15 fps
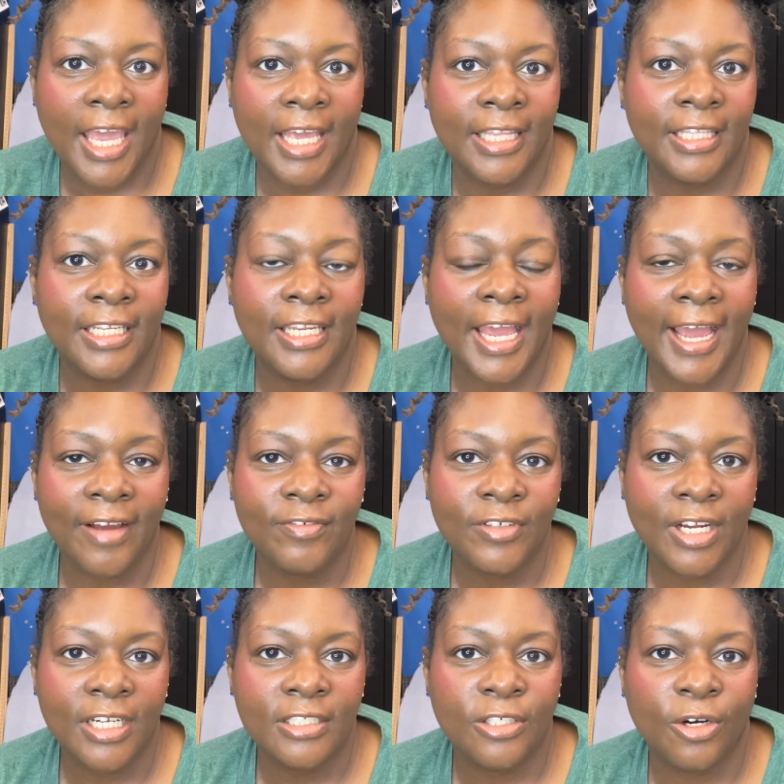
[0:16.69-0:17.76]
And then
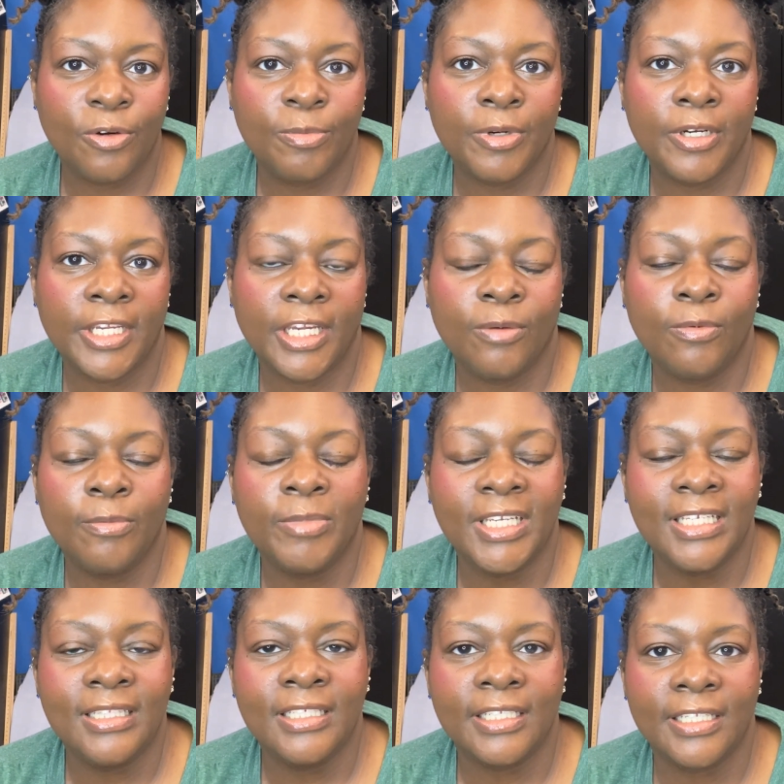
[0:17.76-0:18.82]
after October, it will
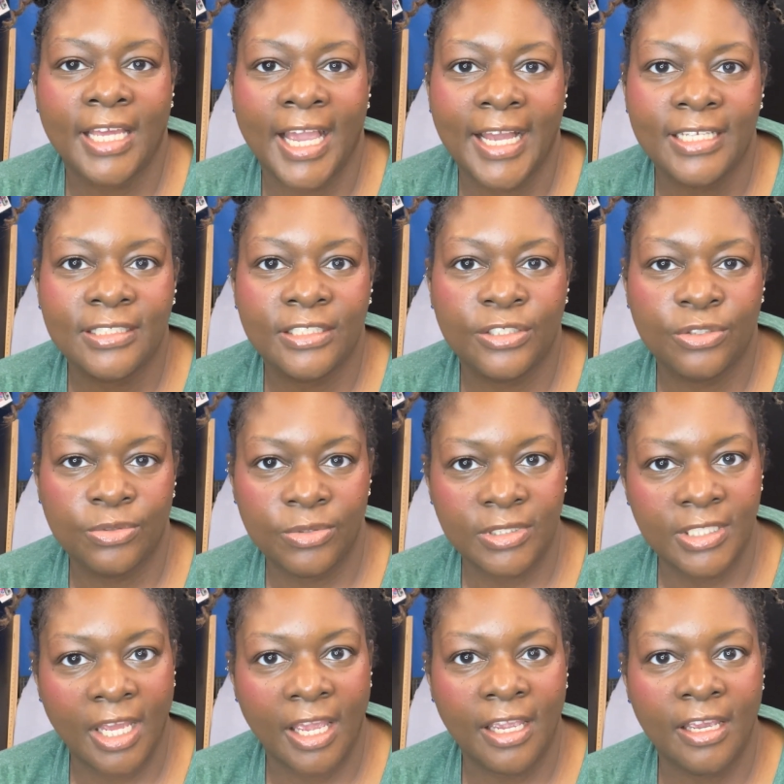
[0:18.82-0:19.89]
be the last
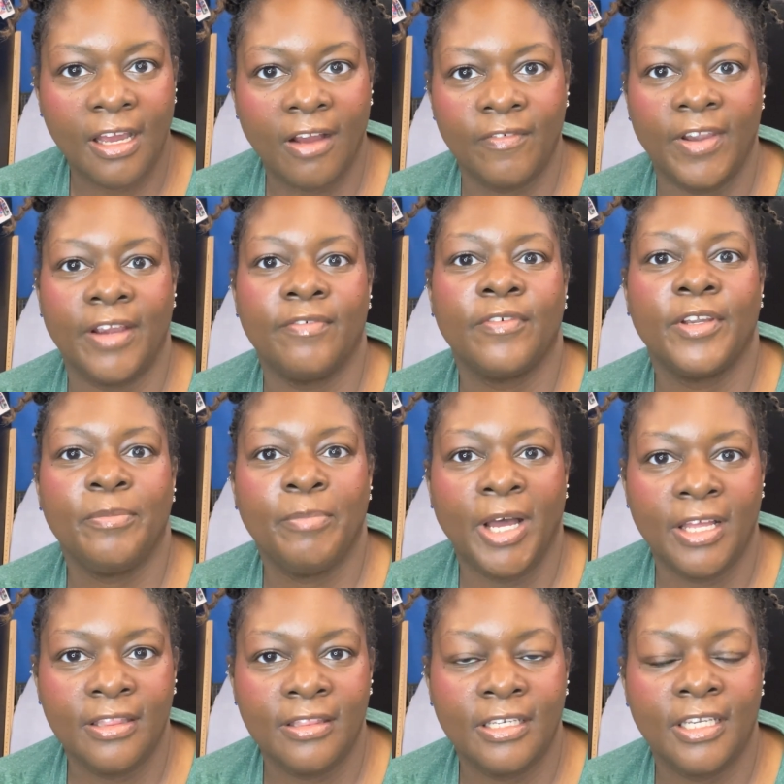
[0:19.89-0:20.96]
Tuesday of every
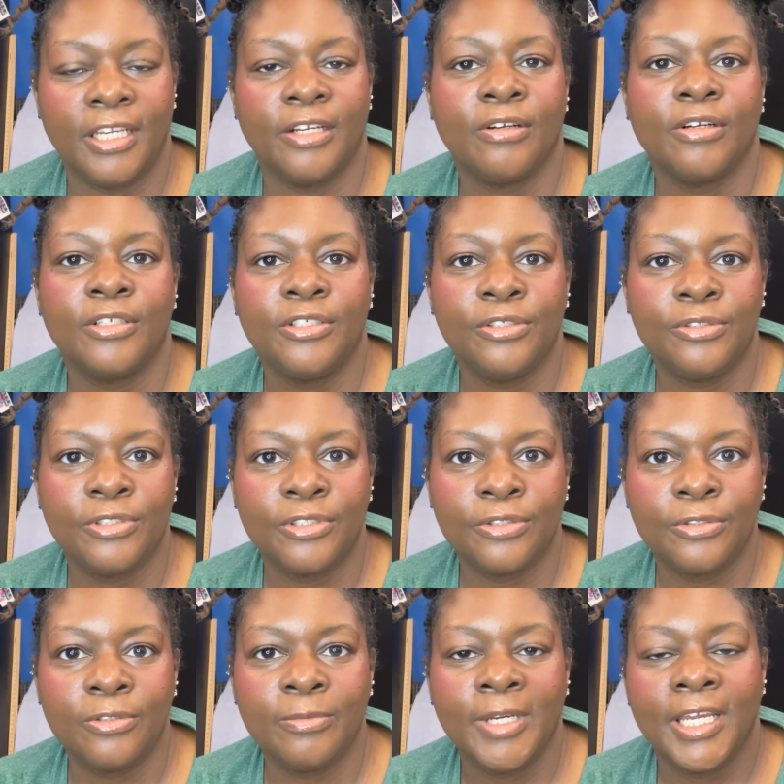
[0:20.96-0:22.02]
month here on
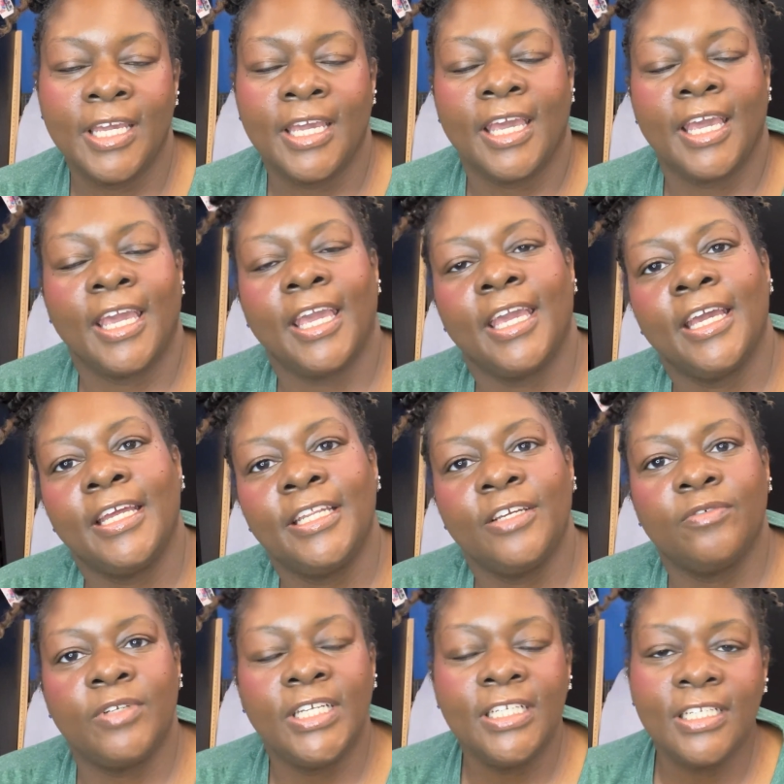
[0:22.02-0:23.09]
YouTube. And
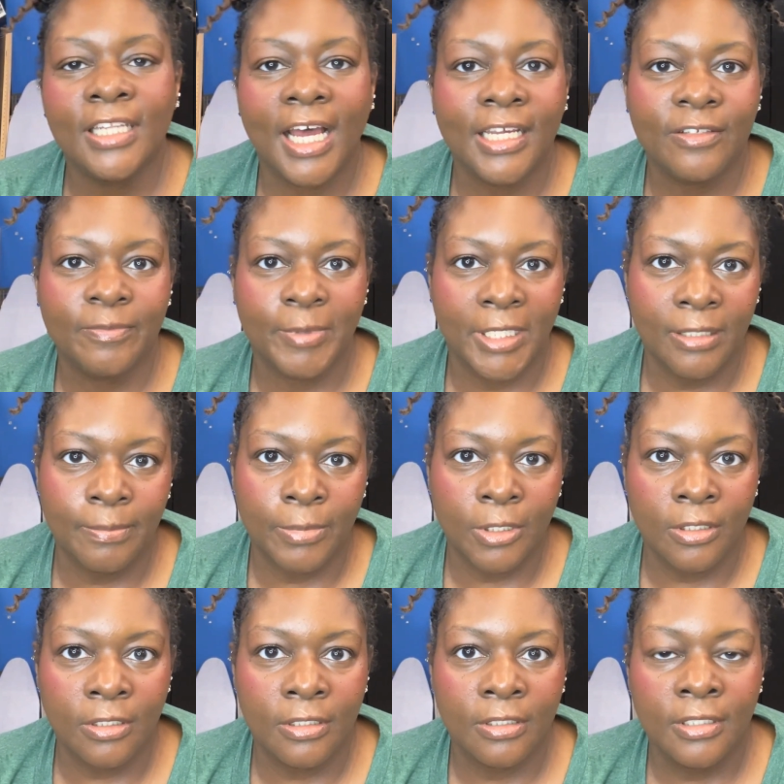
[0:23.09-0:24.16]
if we get a lot of
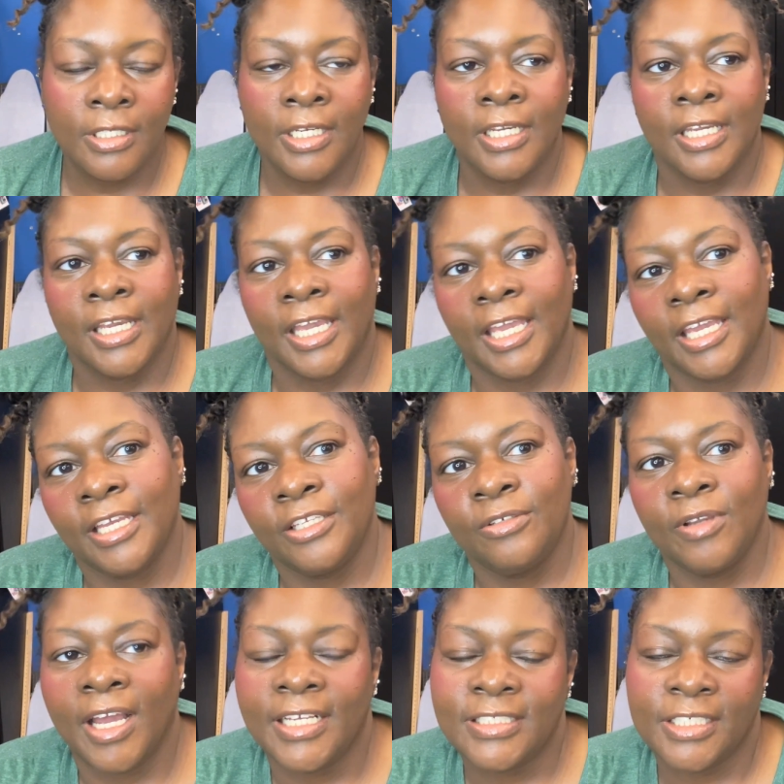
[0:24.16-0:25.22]
people and
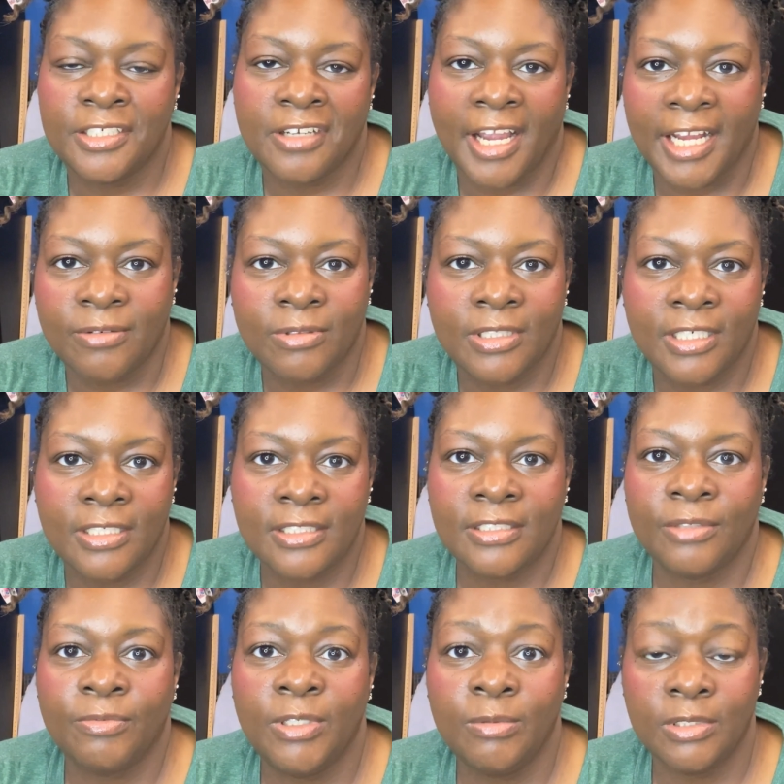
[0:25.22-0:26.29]
you guys interact with us,
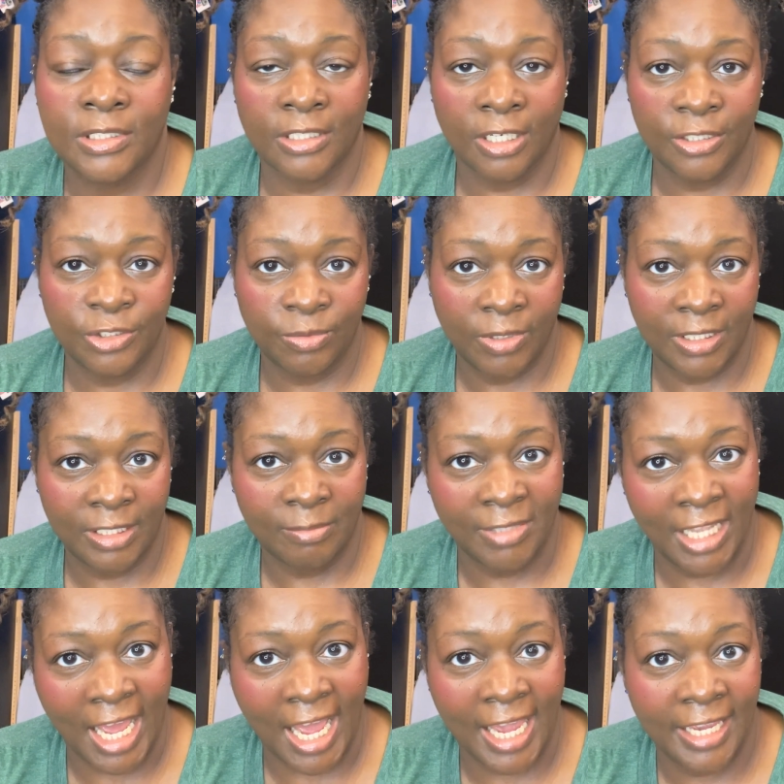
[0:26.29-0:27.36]
then we will start doing them
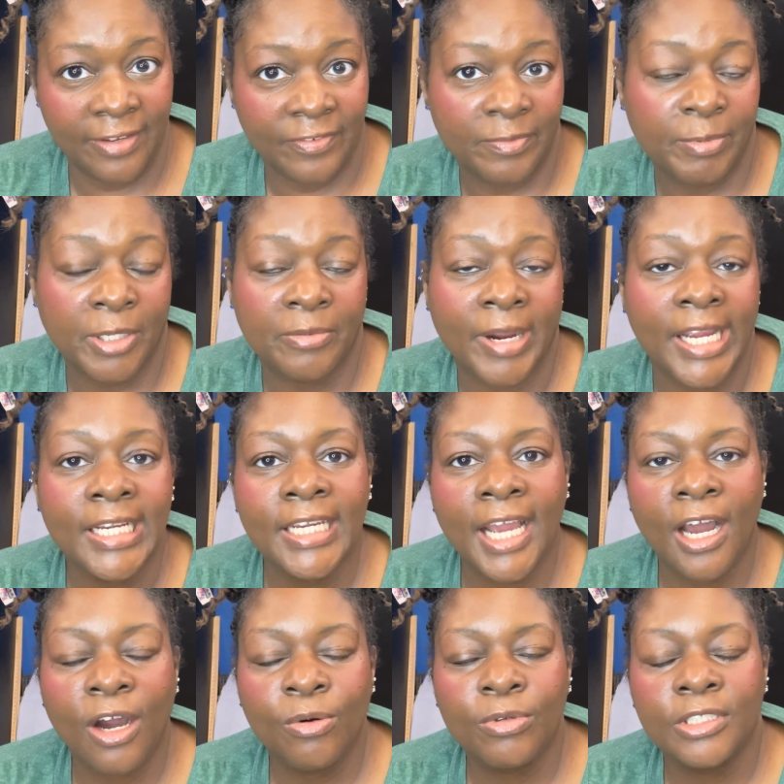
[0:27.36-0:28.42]
live. But right
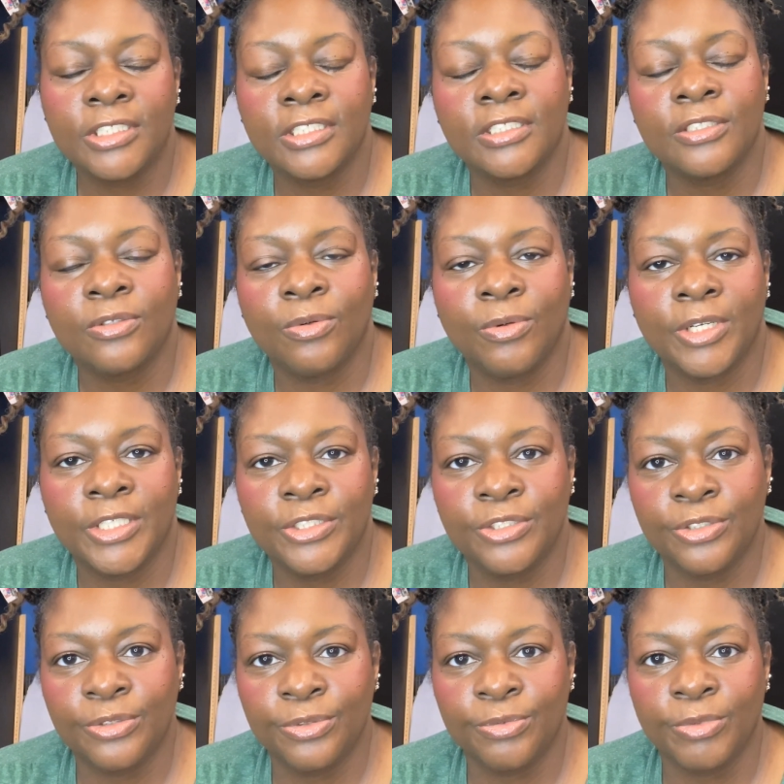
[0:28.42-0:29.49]
now, we're just going
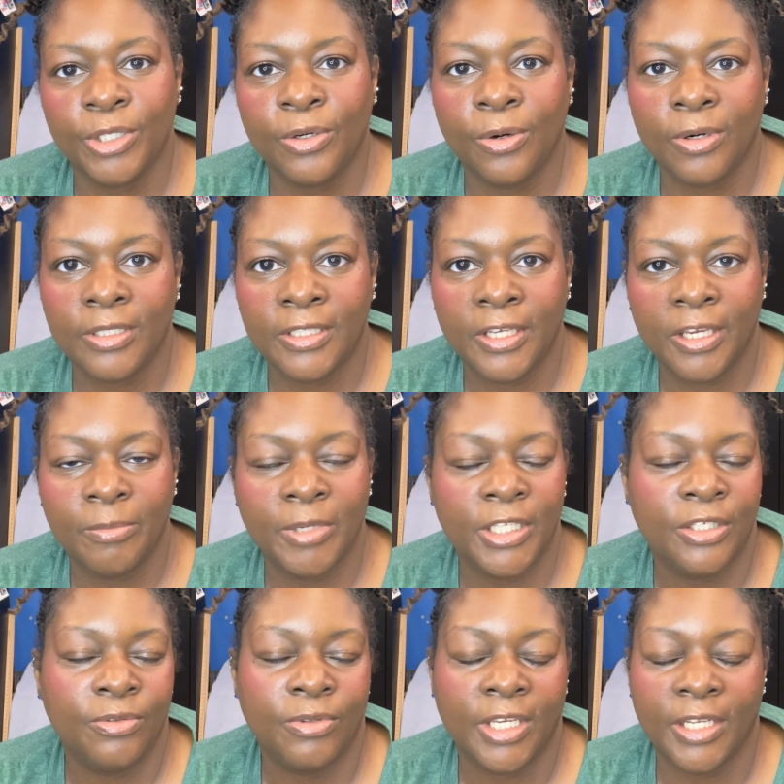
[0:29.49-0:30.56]
to record them
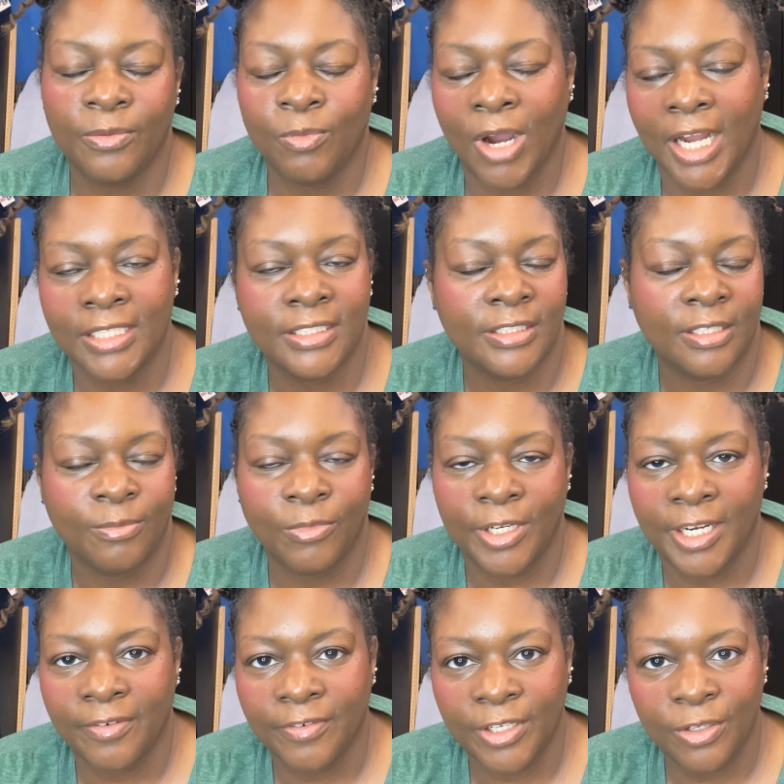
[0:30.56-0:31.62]
and you can watch them
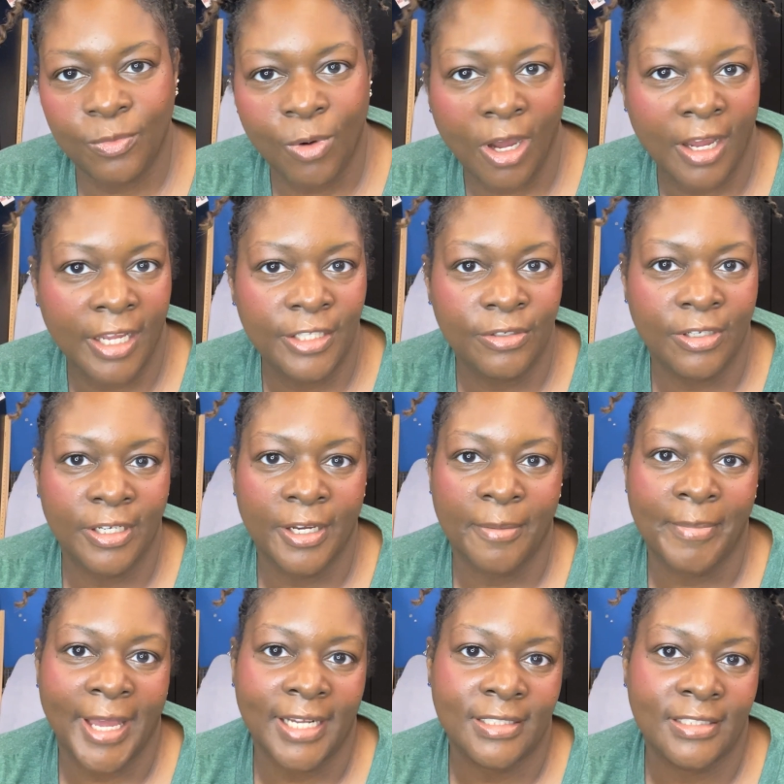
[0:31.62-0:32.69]
whenever you want. You can
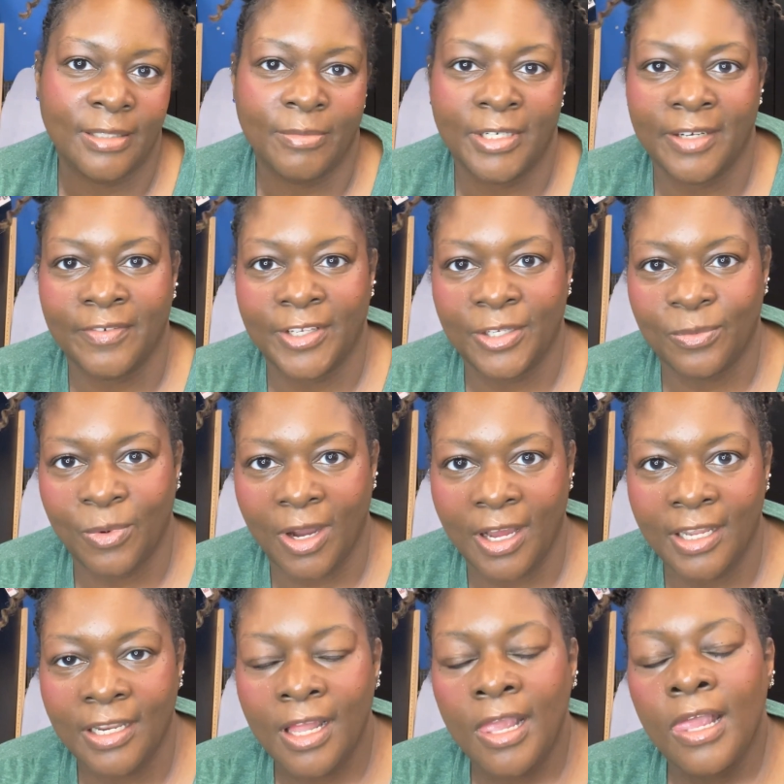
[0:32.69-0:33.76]
come back to them whenever you want.